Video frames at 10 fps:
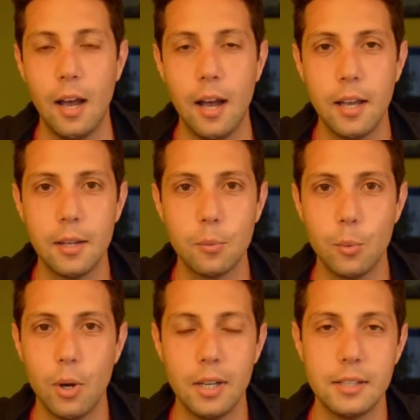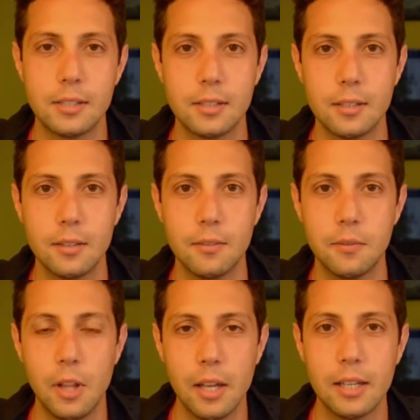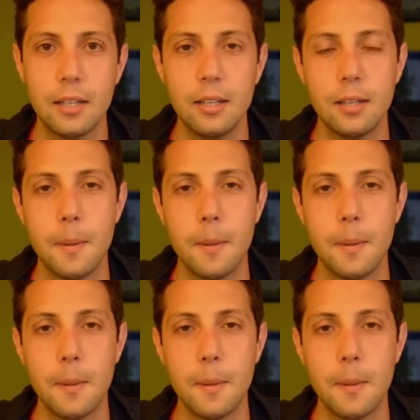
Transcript: I was flying